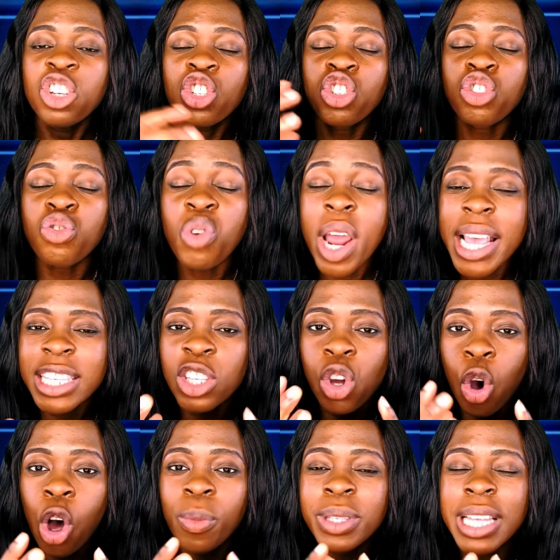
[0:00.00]
stress
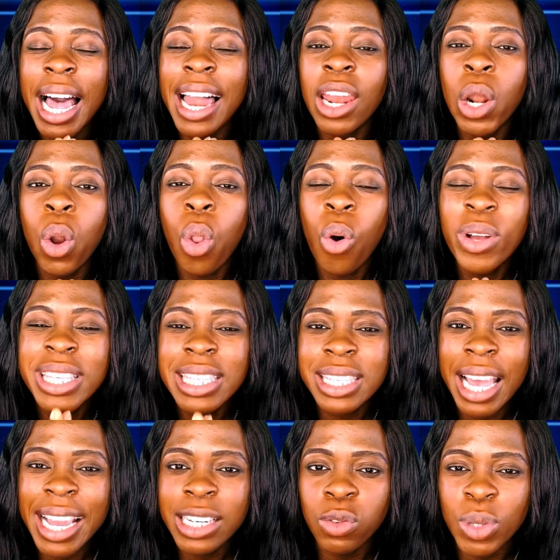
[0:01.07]
comes
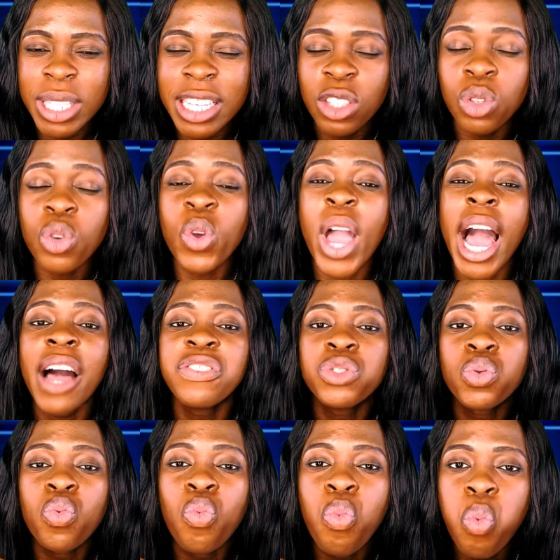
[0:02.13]
alongside with it. So you have
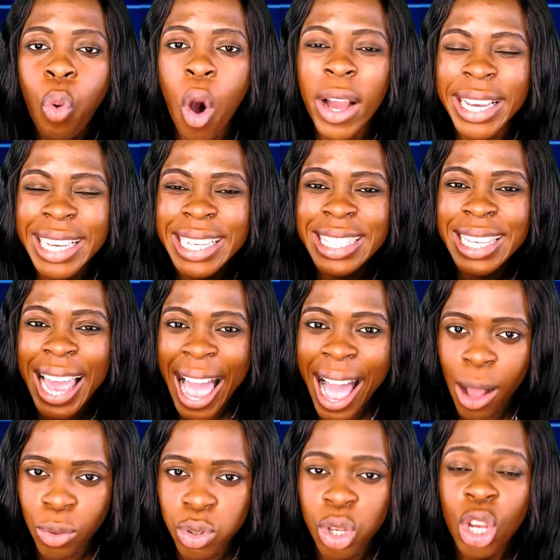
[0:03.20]
to work it
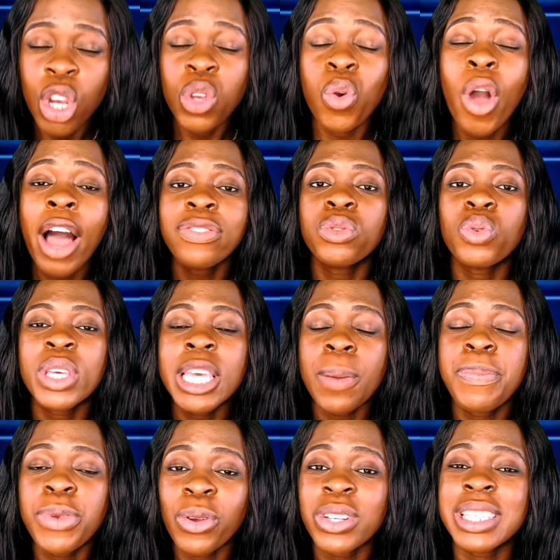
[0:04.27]
out. You have to
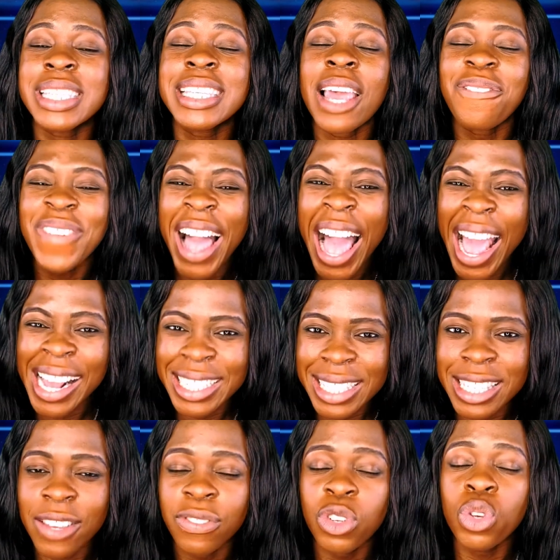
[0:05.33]
keep yourself
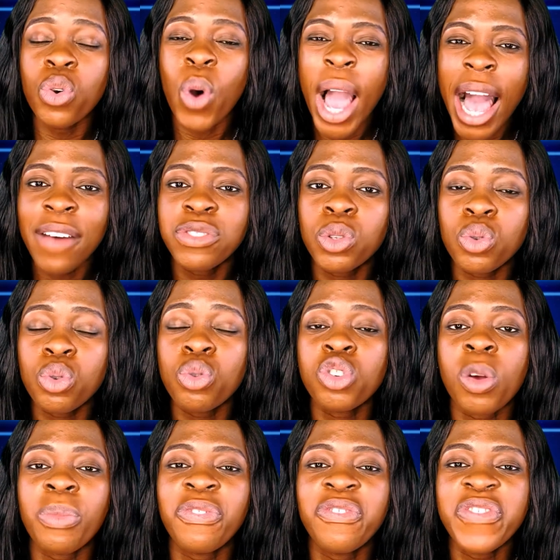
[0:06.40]
active. You have to do
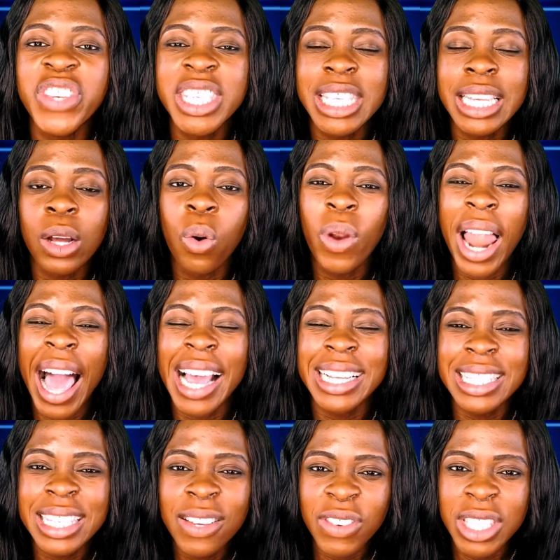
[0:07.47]
some physical
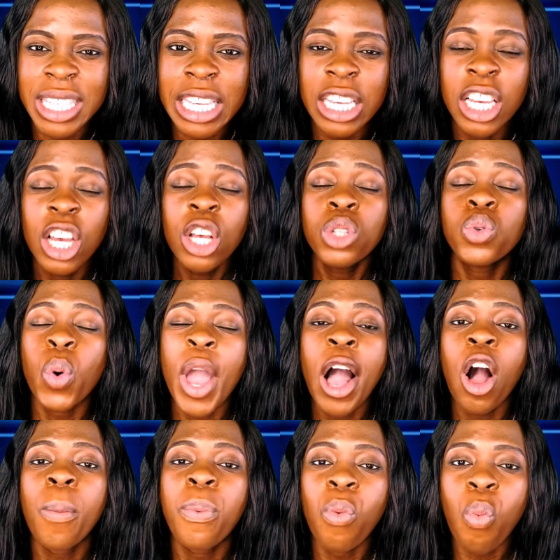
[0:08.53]
activity to
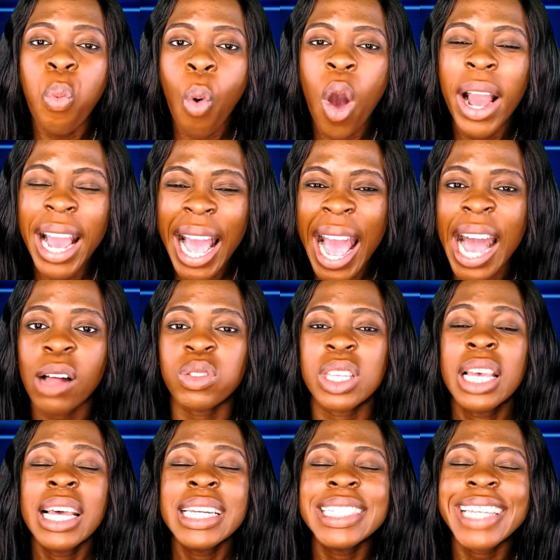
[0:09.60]
help work out
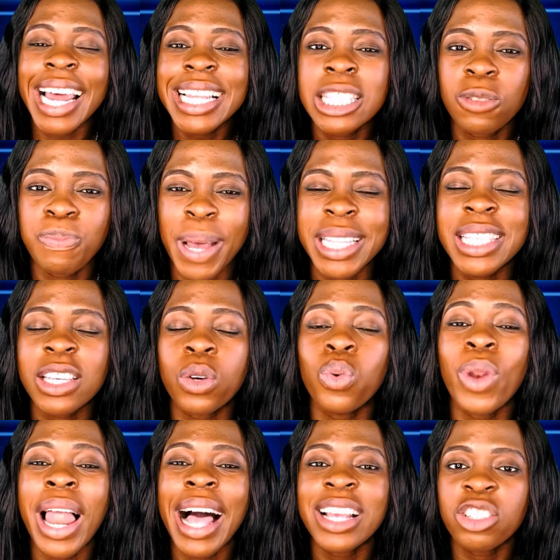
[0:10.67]
that
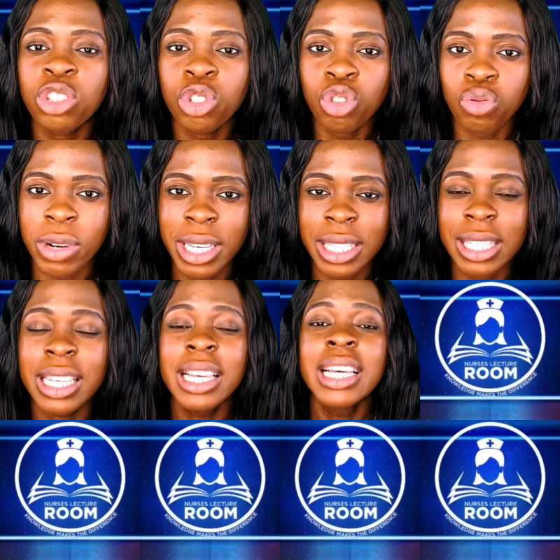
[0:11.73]
particular stress.